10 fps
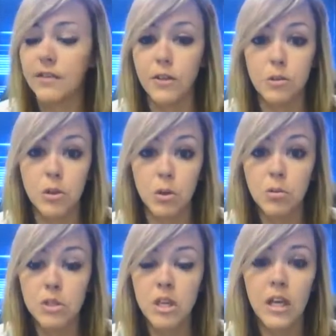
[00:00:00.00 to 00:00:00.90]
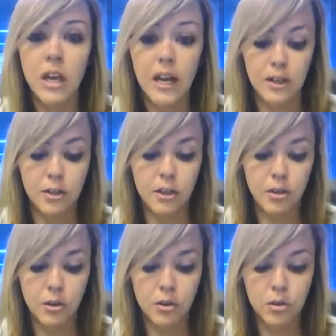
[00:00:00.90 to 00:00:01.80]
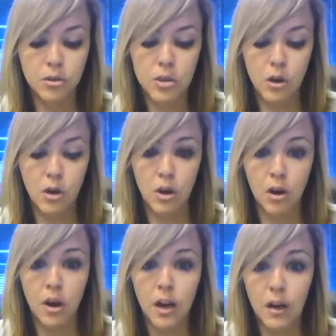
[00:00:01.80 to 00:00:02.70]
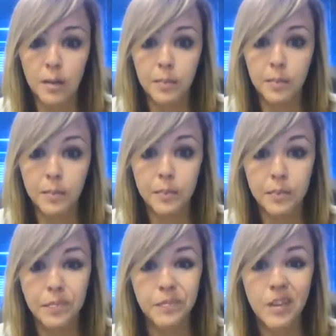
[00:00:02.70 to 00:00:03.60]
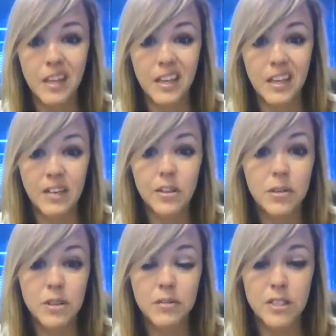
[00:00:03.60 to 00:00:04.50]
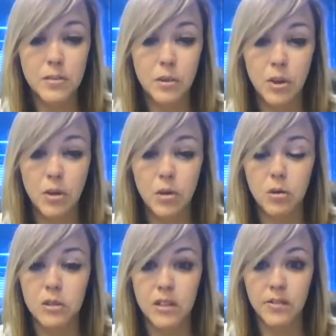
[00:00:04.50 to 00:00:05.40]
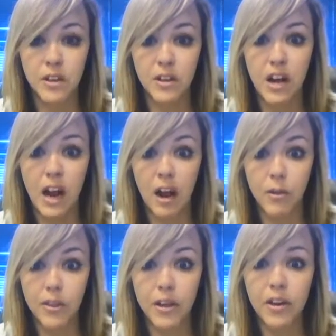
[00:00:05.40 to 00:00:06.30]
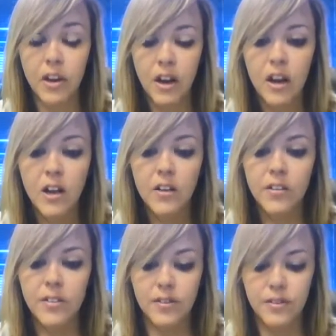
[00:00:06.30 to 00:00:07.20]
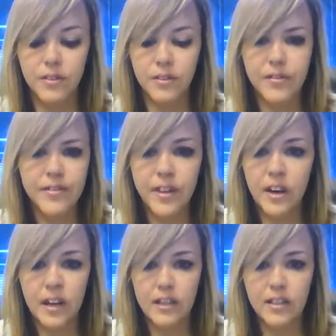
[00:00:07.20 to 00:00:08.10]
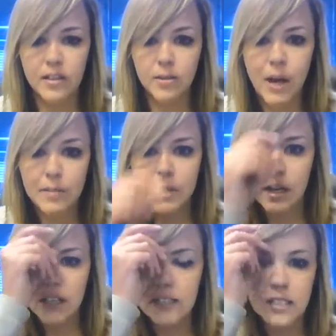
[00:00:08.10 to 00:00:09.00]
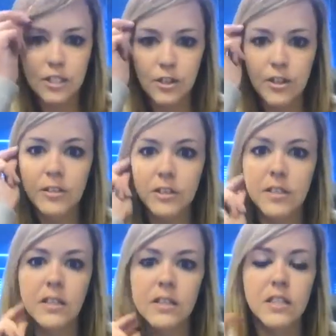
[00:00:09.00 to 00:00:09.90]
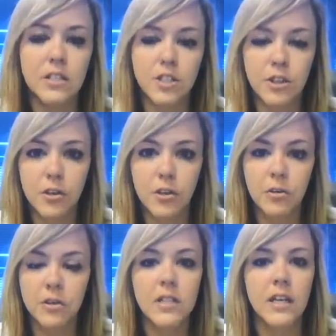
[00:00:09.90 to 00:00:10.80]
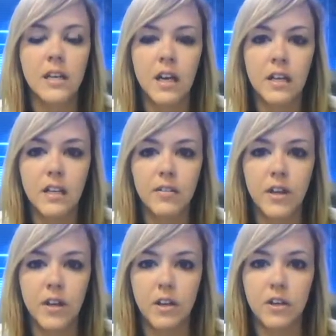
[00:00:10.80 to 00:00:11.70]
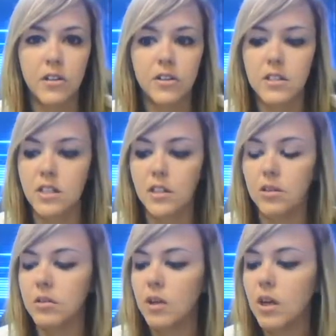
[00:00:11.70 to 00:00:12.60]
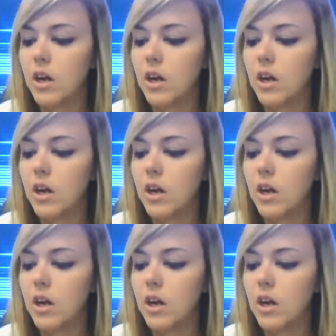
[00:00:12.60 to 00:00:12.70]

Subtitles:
if you don't, and your cuticles are, even those invisible cuticles, if they're out there, the wrap's not gonna stick to your nails. It's gonna stick to your cuticles and not get a very good seal.